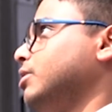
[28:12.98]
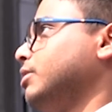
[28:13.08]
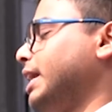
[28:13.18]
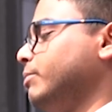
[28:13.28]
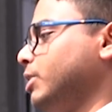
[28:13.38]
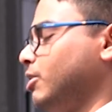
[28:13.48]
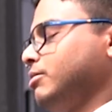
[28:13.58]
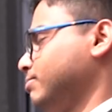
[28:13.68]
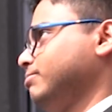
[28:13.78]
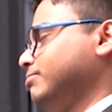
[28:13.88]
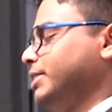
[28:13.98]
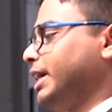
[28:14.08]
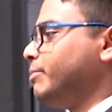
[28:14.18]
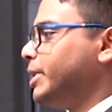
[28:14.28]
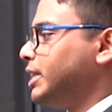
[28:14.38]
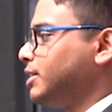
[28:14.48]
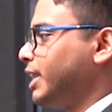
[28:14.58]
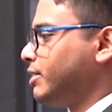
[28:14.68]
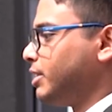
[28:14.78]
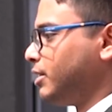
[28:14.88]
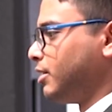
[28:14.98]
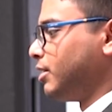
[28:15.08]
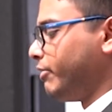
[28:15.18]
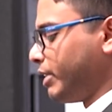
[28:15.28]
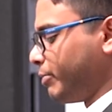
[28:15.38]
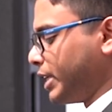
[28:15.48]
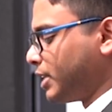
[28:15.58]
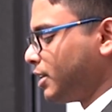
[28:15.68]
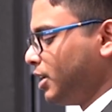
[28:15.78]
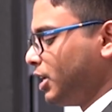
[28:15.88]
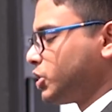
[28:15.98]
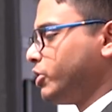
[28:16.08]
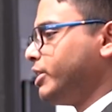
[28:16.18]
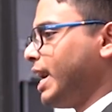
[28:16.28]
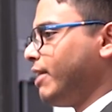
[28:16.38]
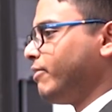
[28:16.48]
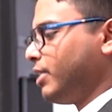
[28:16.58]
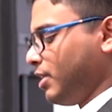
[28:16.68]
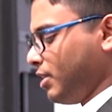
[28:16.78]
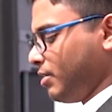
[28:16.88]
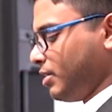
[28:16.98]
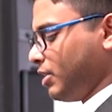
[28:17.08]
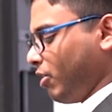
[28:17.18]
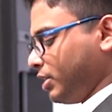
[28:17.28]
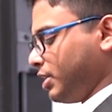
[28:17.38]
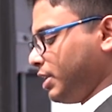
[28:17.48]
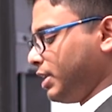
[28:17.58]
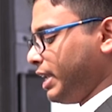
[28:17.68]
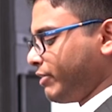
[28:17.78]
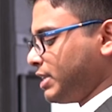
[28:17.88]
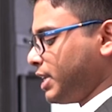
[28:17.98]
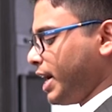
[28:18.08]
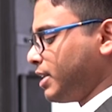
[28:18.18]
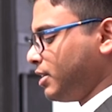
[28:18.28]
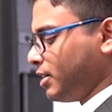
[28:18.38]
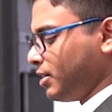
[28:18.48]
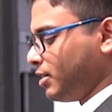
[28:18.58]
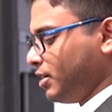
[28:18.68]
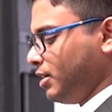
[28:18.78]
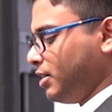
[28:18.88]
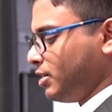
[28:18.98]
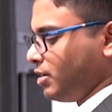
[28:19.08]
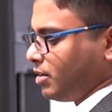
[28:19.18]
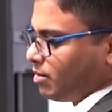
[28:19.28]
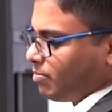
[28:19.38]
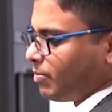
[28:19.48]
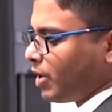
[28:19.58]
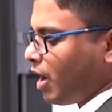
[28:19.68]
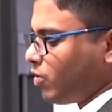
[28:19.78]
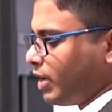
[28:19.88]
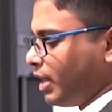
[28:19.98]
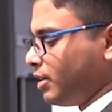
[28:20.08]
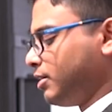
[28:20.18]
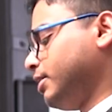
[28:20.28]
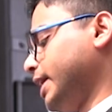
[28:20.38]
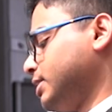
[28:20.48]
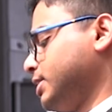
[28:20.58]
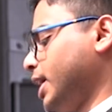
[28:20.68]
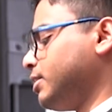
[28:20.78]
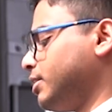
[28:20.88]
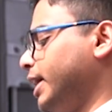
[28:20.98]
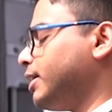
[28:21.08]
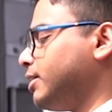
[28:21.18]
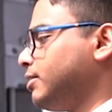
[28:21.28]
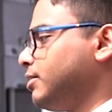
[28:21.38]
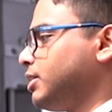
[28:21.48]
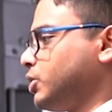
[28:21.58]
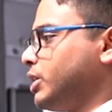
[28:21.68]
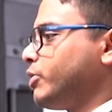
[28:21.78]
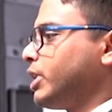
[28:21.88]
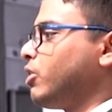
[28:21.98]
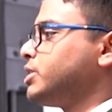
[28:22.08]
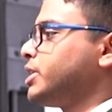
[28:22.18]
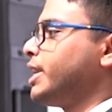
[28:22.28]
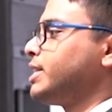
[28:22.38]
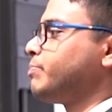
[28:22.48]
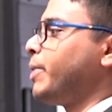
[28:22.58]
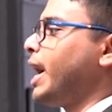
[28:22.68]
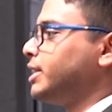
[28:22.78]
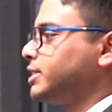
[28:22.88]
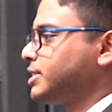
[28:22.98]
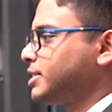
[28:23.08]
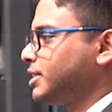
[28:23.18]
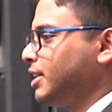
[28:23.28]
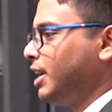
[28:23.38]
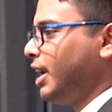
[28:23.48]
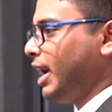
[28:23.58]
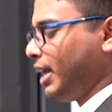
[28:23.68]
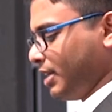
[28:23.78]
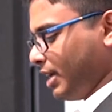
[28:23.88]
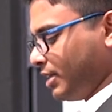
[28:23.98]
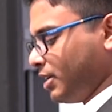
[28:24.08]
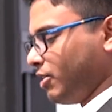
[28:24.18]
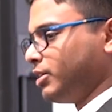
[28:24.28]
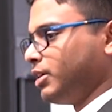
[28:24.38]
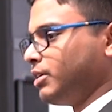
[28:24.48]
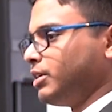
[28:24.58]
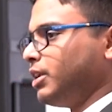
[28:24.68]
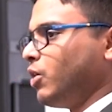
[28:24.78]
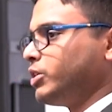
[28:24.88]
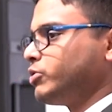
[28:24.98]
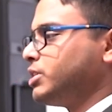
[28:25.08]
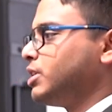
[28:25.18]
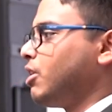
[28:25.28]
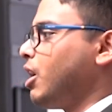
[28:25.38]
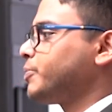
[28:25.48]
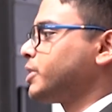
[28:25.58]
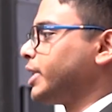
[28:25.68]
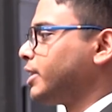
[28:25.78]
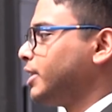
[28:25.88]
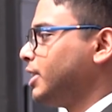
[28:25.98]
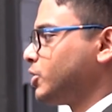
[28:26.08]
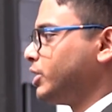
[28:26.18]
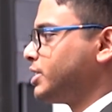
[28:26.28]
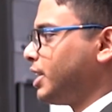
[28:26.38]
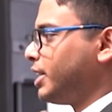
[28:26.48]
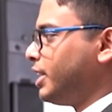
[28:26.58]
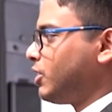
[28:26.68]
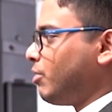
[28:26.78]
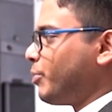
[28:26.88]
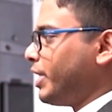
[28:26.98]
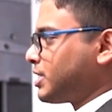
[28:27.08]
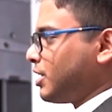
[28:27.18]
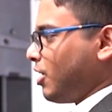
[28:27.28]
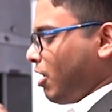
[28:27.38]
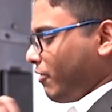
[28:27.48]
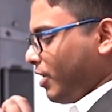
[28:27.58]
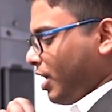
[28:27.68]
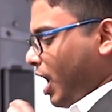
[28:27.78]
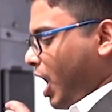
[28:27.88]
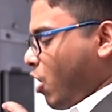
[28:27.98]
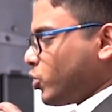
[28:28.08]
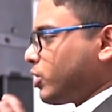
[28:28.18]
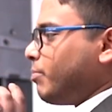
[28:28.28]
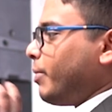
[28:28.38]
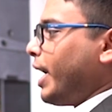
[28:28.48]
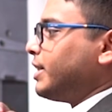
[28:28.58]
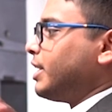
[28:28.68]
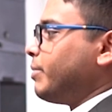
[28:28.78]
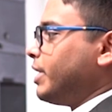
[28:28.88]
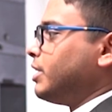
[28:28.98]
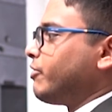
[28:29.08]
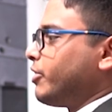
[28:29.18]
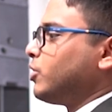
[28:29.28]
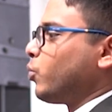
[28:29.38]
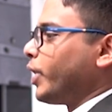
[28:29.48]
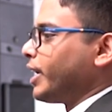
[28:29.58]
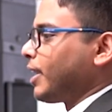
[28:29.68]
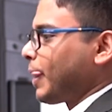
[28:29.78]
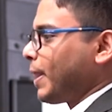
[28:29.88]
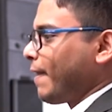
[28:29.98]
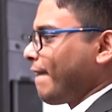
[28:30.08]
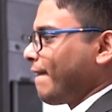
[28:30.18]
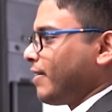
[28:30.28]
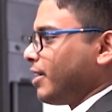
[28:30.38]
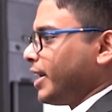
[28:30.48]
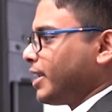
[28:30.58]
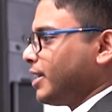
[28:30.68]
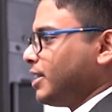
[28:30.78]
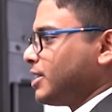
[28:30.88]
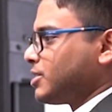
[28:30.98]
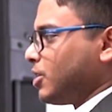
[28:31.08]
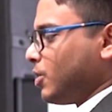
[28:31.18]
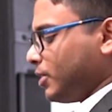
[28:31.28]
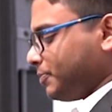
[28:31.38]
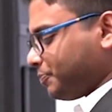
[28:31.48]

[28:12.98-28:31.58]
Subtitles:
animal or any being, like living being. So you have on the left-hand side the brown and the right-hand side the red. So you can consider as parents, and on the down you see the offspring. So these are really combination of how to combine them in different way, right? So